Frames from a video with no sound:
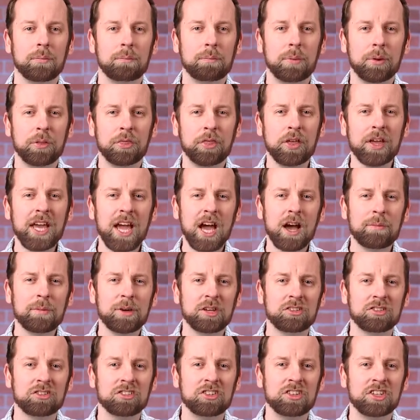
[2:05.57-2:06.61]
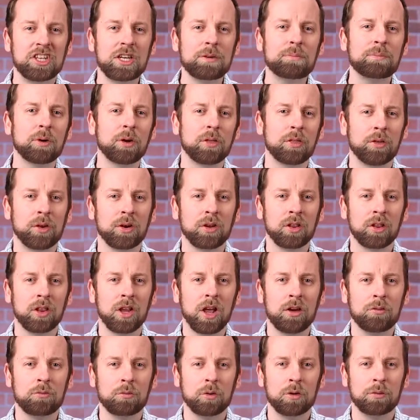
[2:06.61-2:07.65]
but think how much deeper their
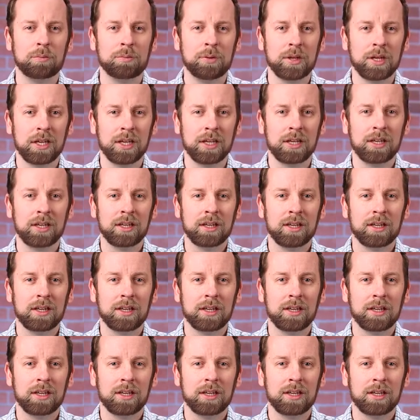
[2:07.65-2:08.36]
love would be